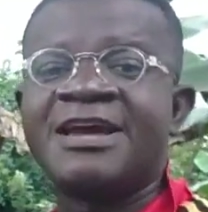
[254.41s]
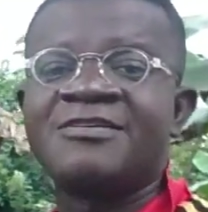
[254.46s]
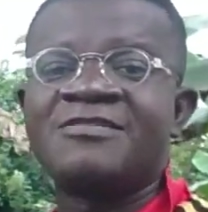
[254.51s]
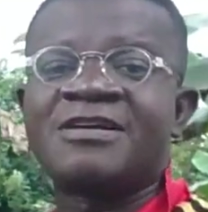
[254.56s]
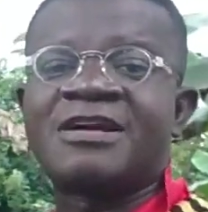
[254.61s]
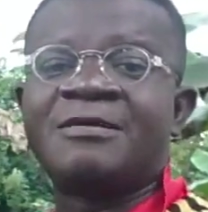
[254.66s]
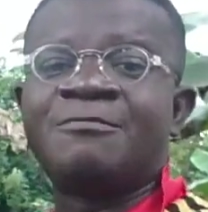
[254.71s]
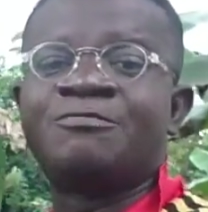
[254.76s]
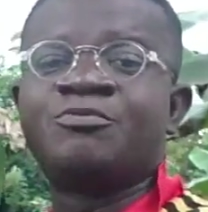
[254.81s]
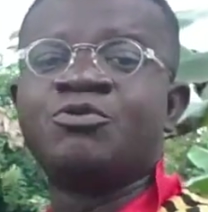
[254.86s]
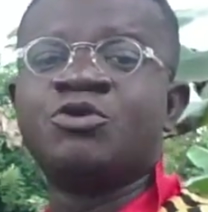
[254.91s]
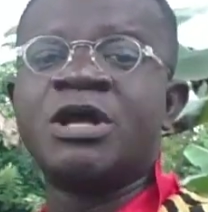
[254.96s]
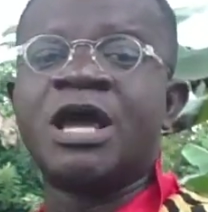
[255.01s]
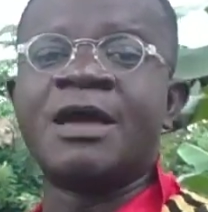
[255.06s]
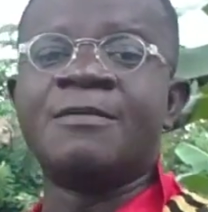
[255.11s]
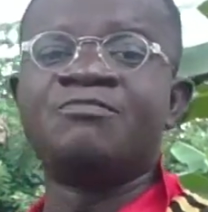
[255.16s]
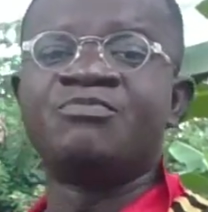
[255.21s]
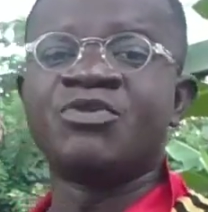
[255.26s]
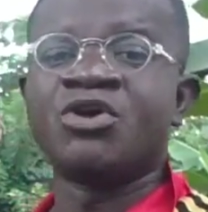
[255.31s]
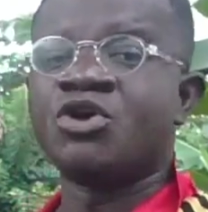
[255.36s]
you can put
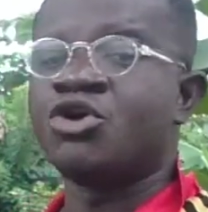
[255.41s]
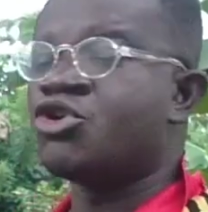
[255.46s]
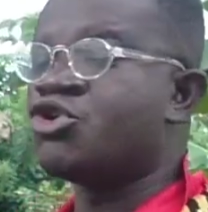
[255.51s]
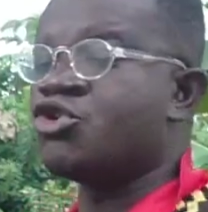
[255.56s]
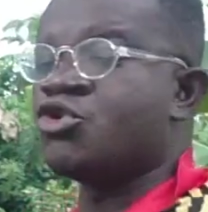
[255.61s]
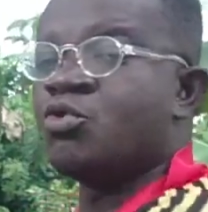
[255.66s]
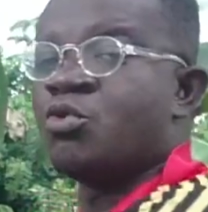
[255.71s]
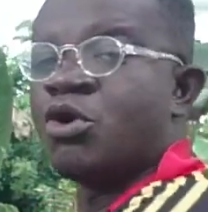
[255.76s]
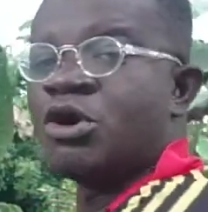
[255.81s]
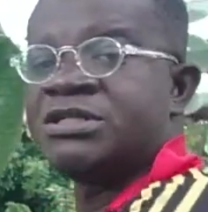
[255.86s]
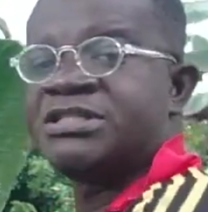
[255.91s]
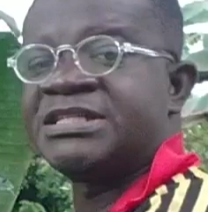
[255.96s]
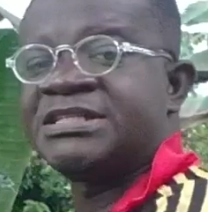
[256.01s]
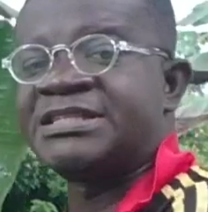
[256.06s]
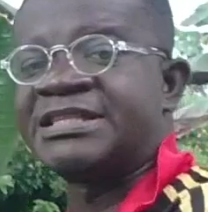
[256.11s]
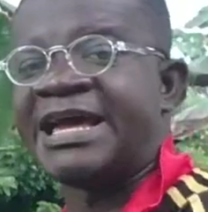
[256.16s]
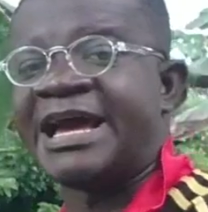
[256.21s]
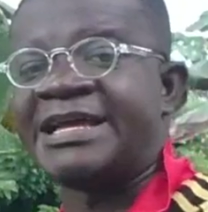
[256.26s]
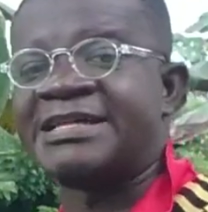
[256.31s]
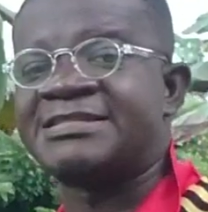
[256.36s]
them, you wash it
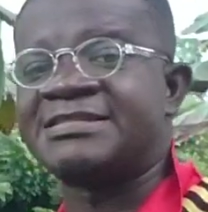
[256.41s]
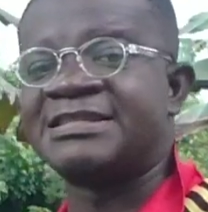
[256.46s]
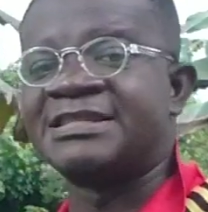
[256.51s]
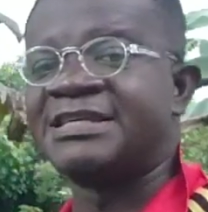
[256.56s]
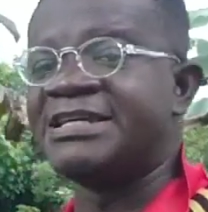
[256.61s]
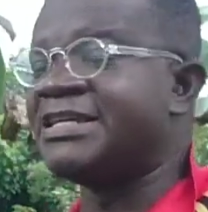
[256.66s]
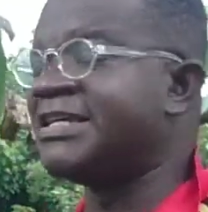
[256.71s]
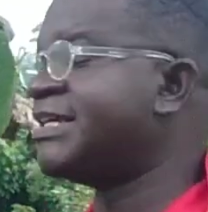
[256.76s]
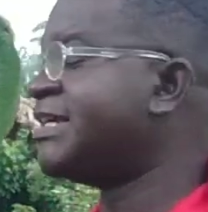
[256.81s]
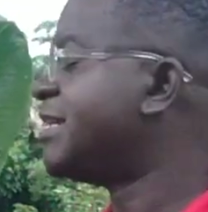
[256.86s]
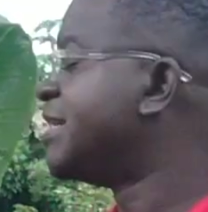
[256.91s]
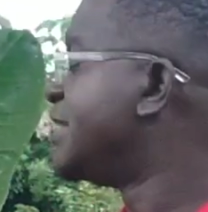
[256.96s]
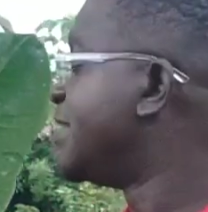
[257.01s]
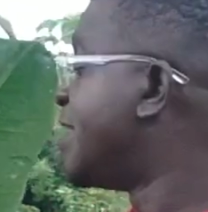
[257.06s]
nicely,